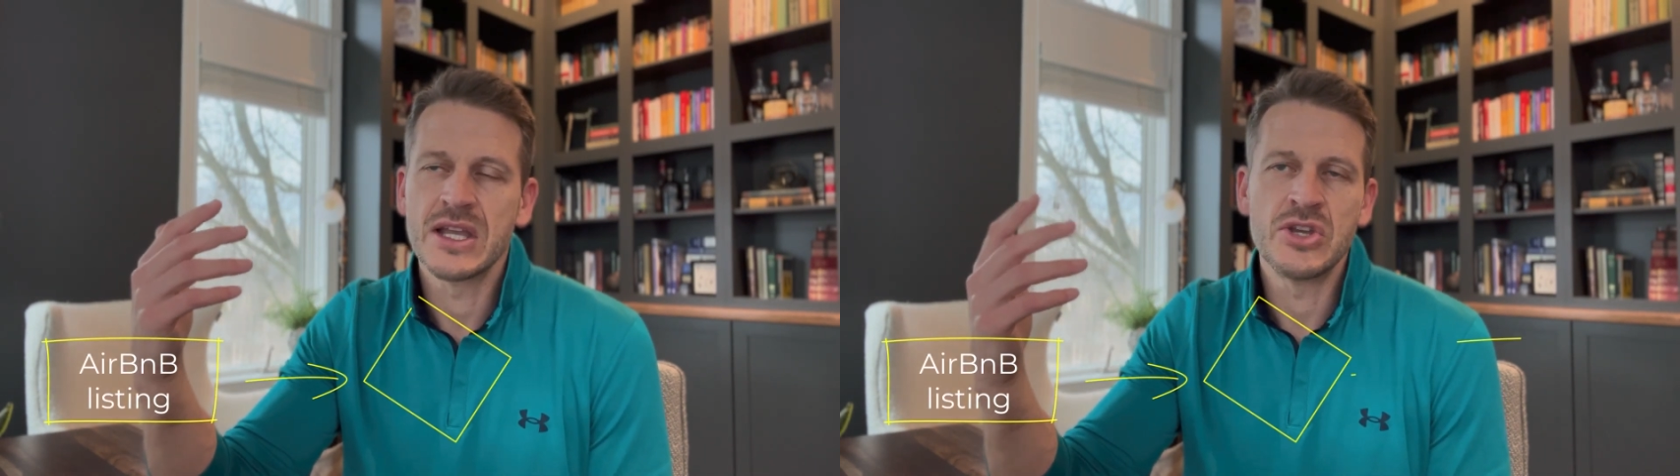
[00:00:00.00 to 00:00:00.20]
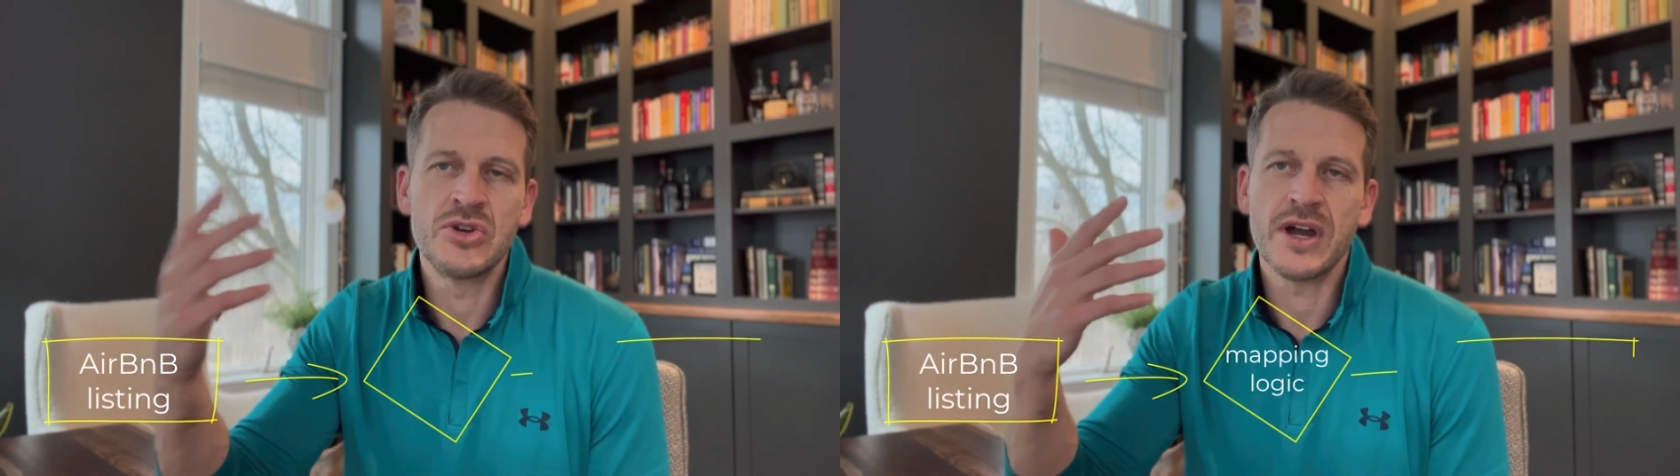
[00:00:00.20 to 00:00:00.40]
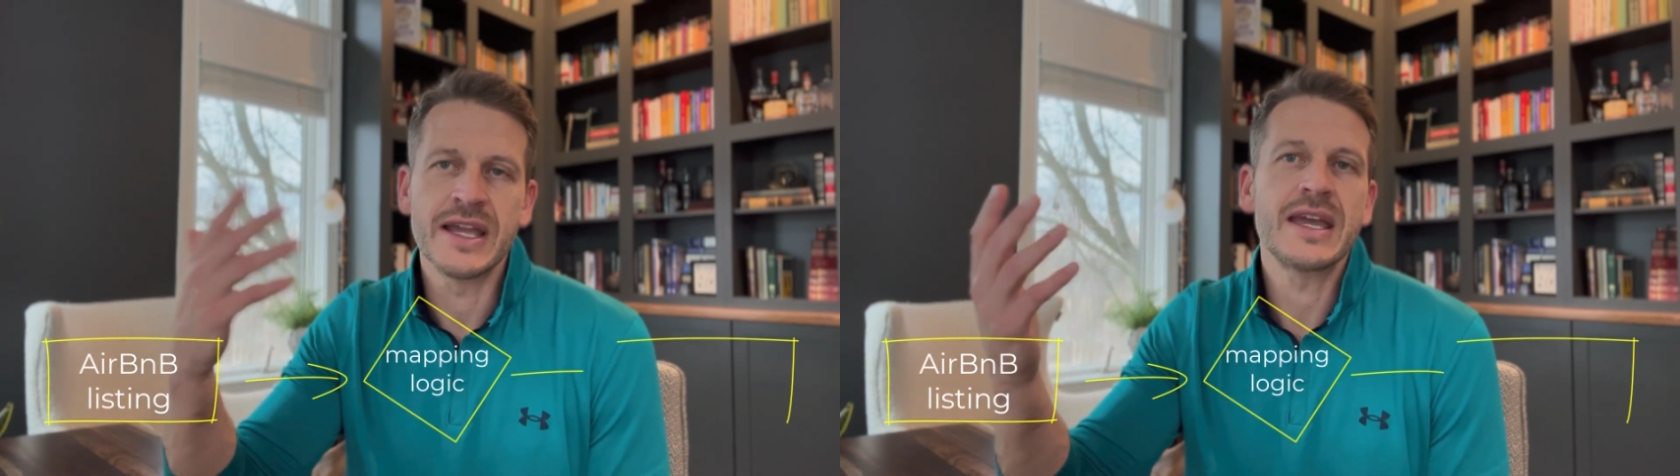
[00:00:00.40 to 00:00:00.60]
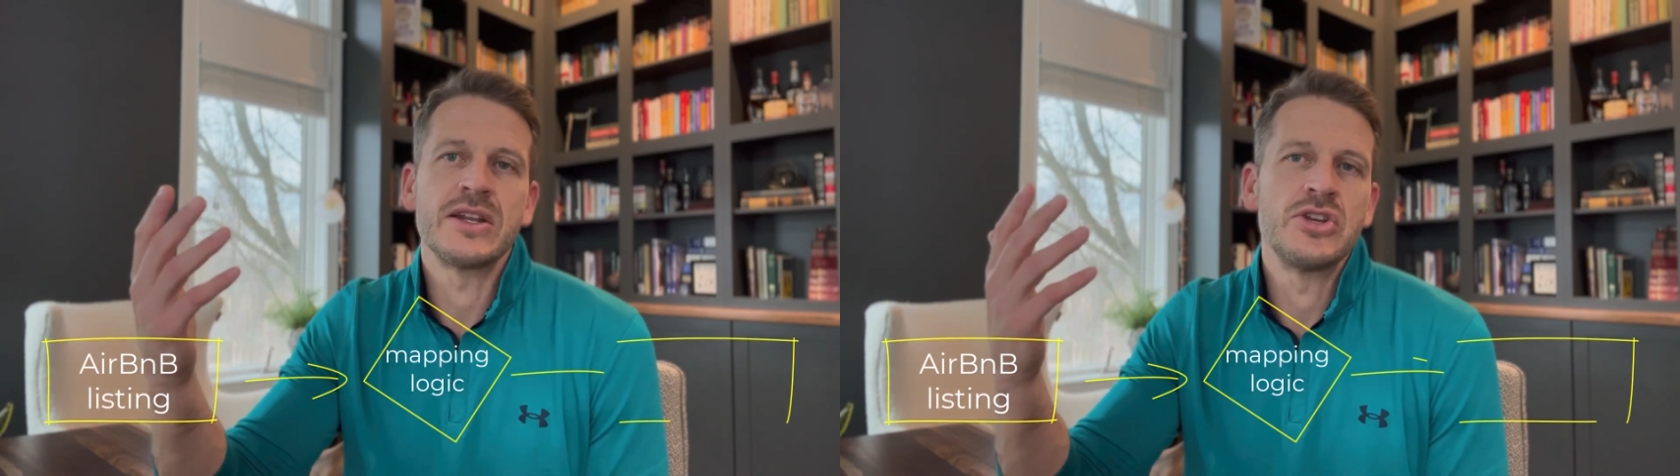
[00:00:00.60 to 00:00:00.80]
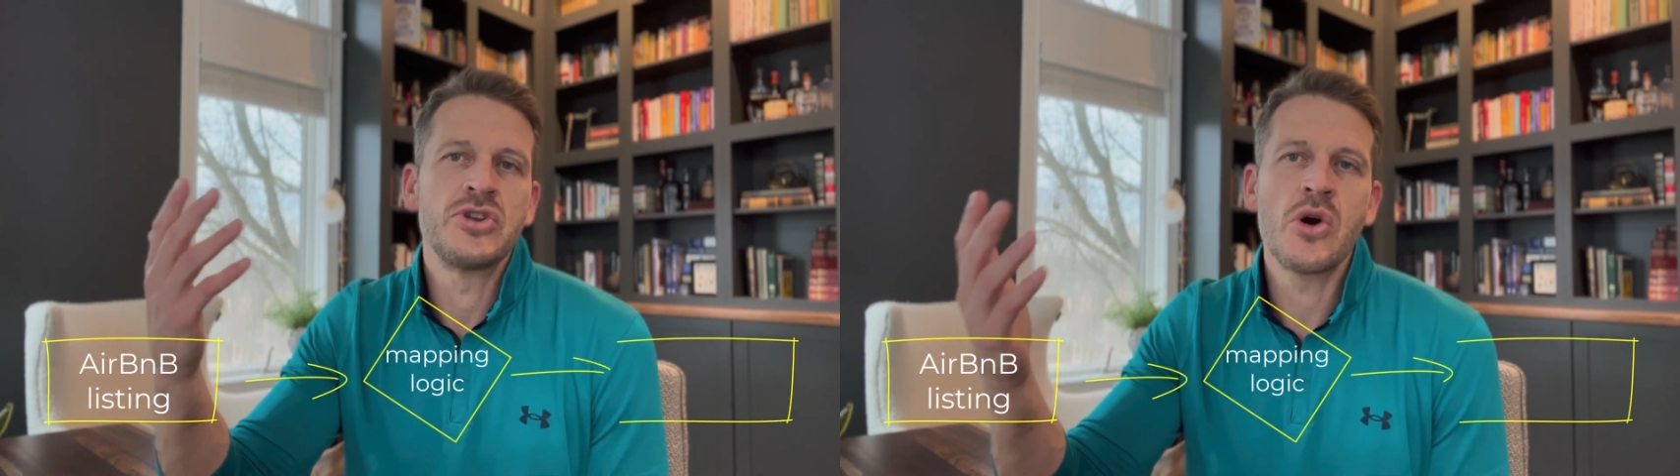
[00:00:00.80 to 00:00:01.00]
you
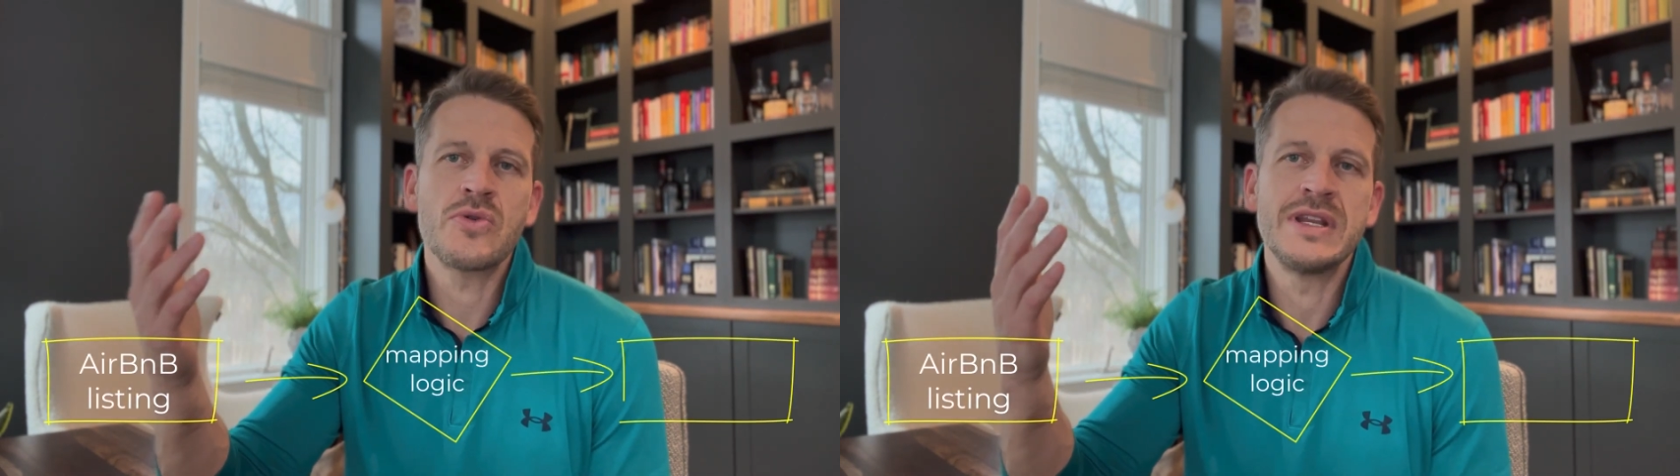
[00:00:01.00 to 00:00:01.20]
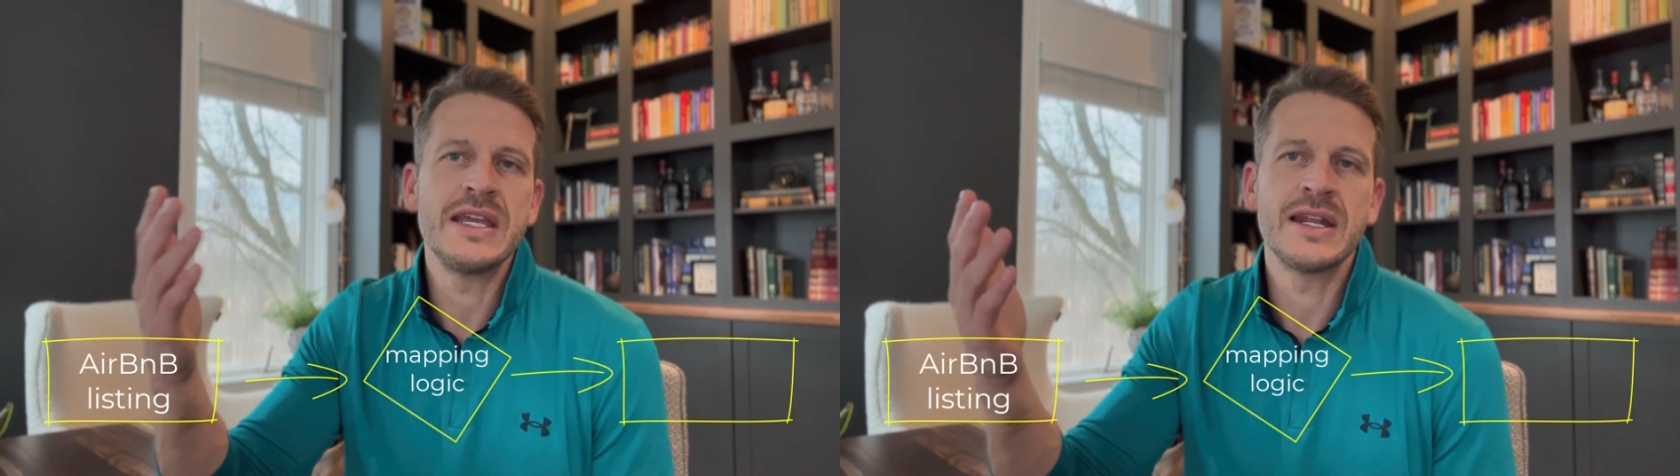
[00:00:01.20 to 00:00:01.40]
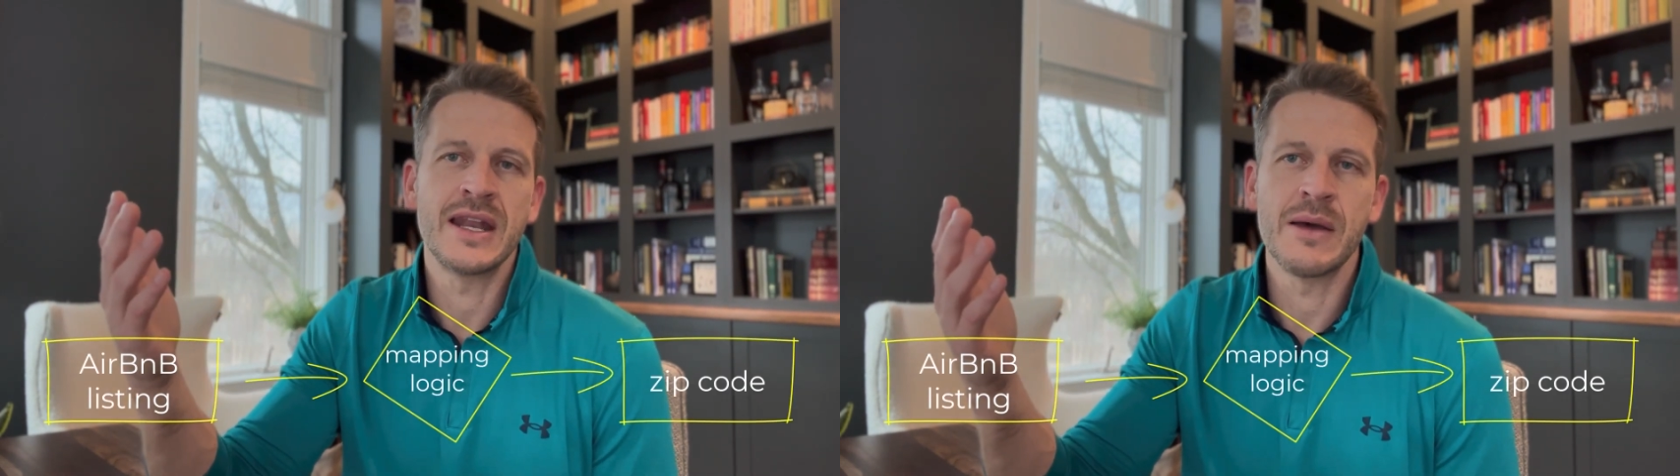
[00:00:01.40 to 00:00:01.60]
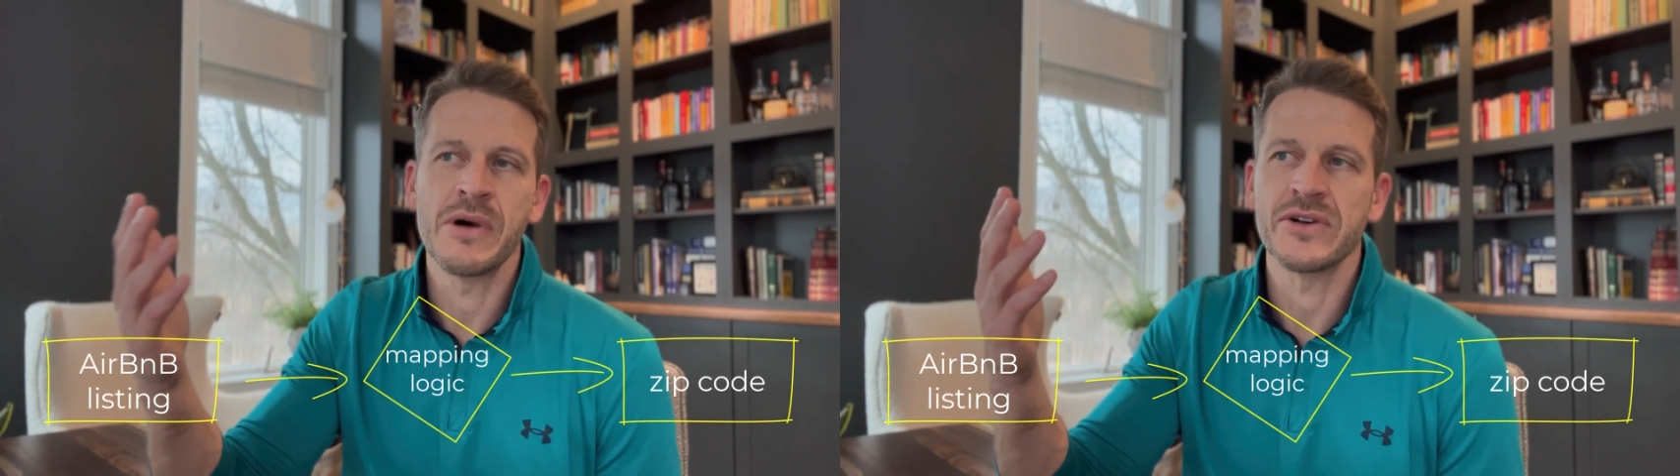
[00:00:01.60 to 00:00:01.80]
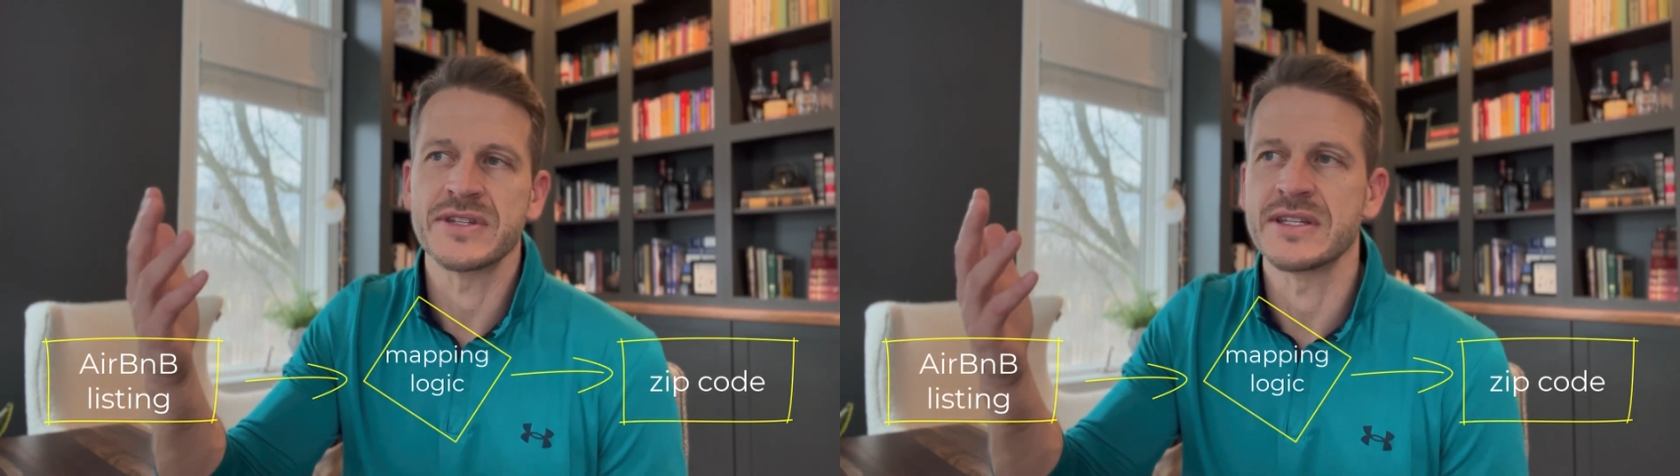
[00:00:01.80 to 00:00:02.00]
again, you don't need an
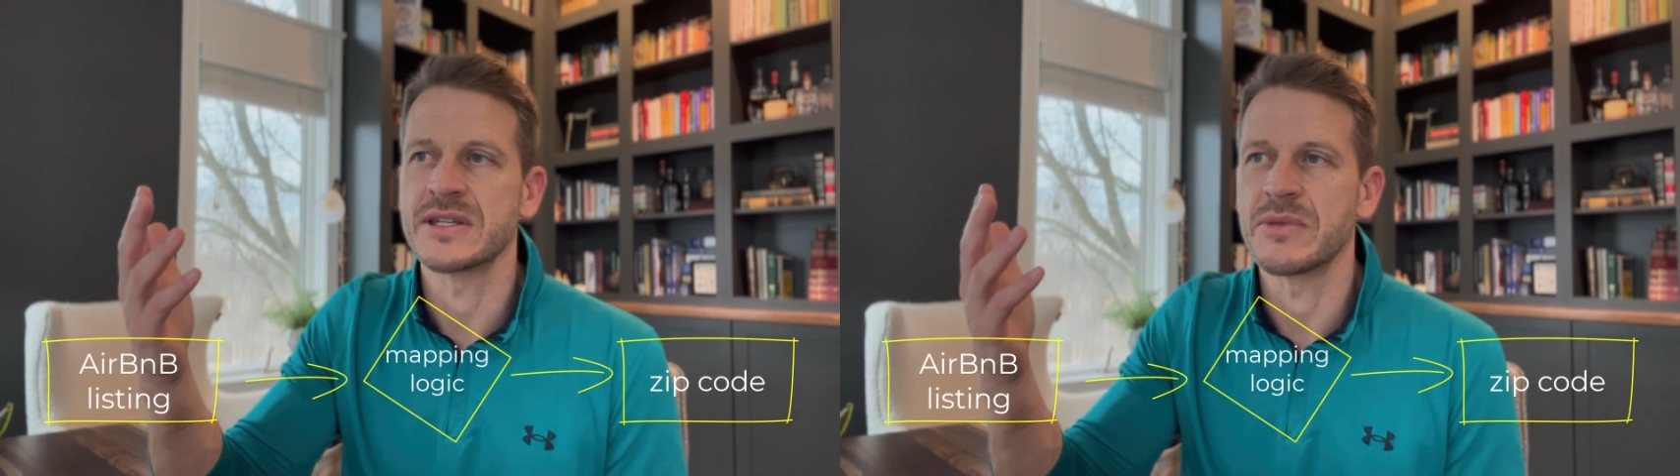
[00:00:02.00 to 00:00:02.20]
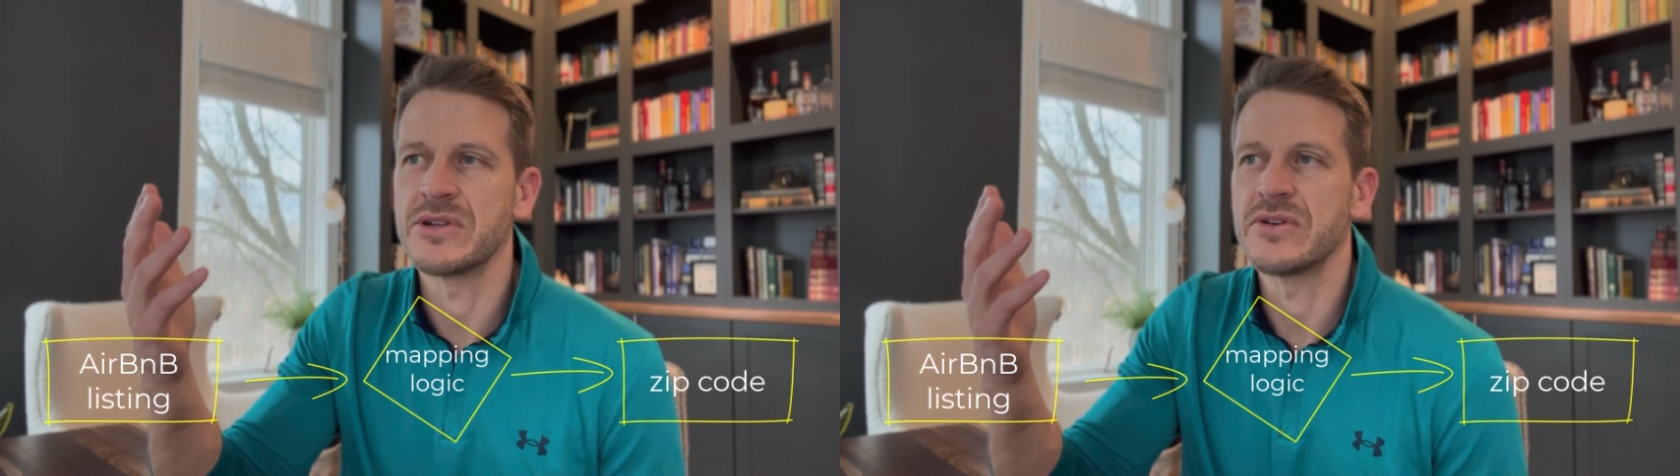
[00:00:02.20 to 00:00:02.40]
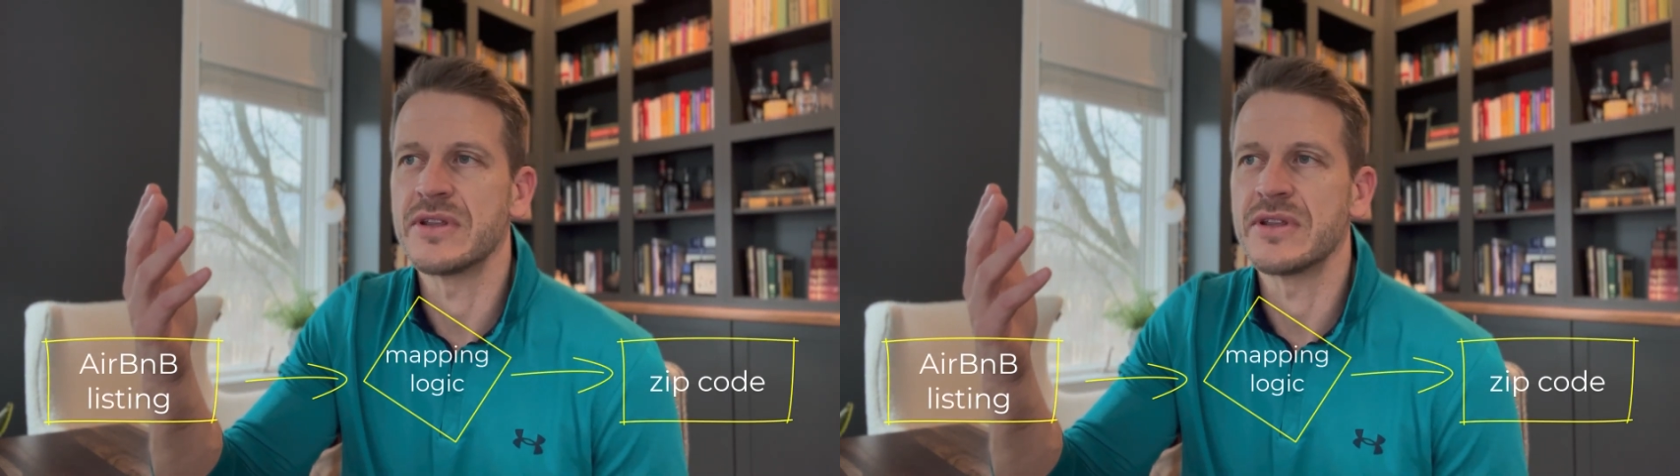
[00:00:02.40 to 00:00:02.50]
ML system to do